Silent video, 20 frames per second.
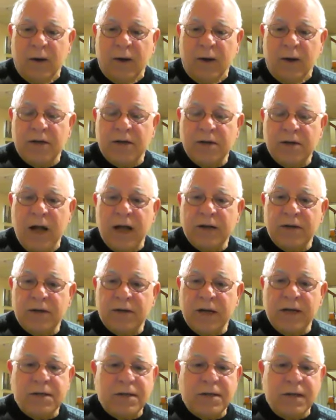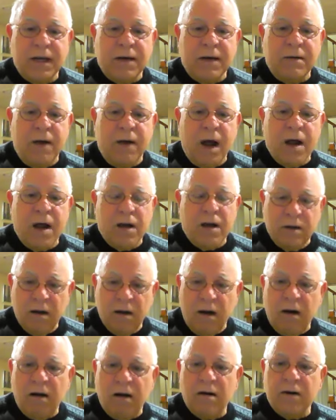It's not just a
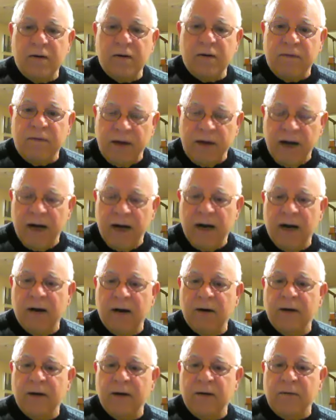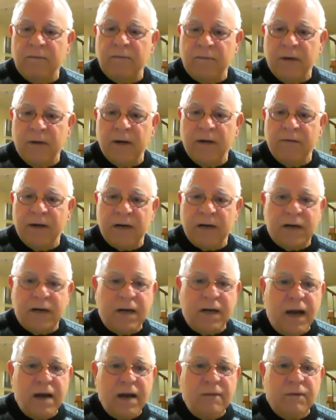large fire in the front of a
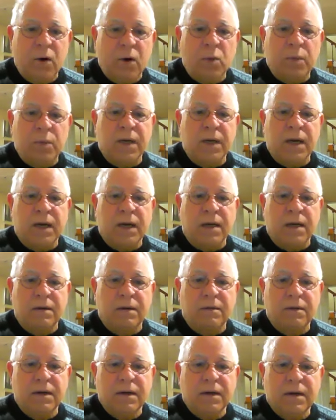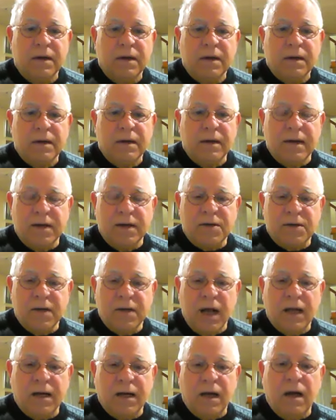cave opening. It's
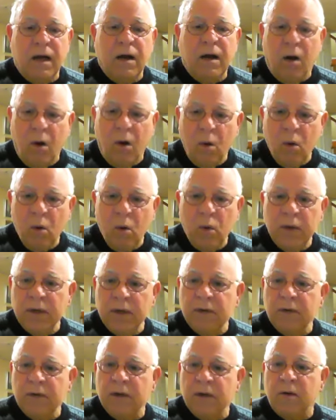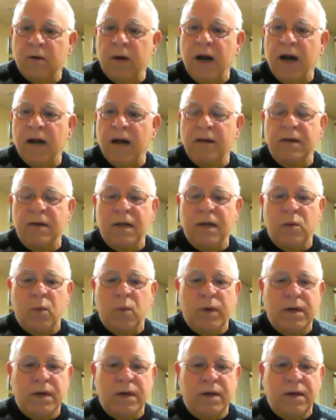not a hole in the ground that
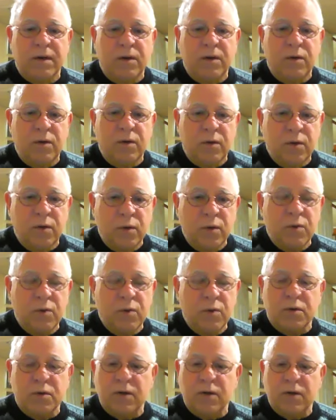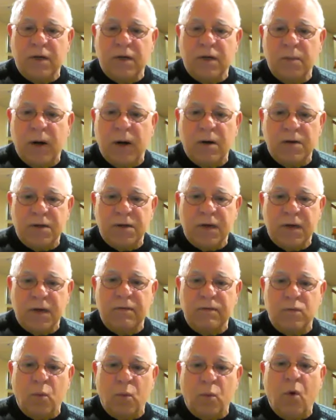we use to keep
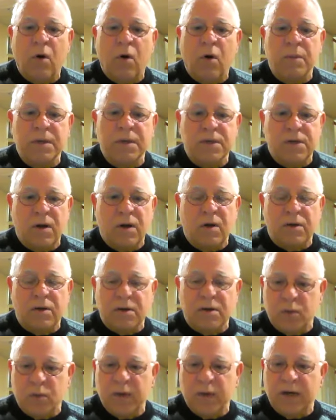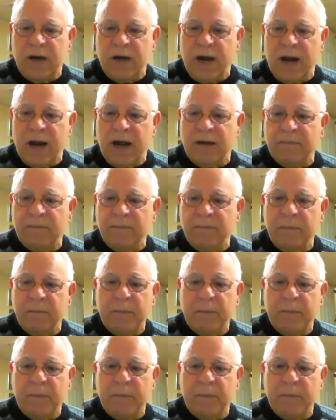ourselves warm as long as we can.